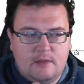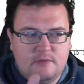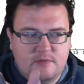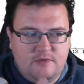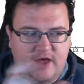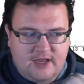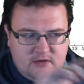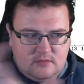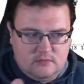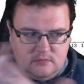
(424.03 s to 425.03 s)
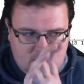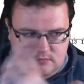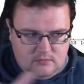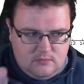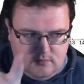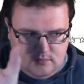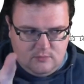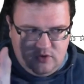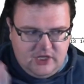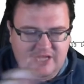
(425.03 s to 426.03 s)
that
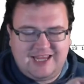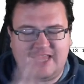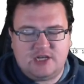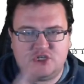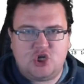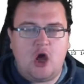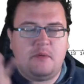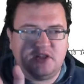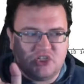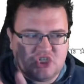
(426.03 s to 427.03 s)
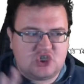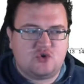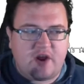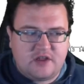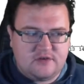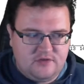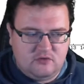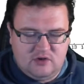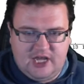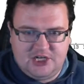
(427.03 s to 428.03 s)
can determine the strength of the
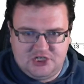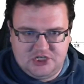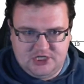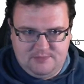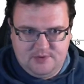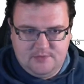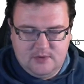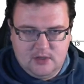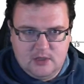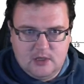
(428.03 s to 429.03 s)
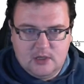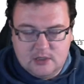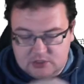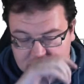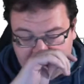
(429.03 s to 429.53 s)
relationship. So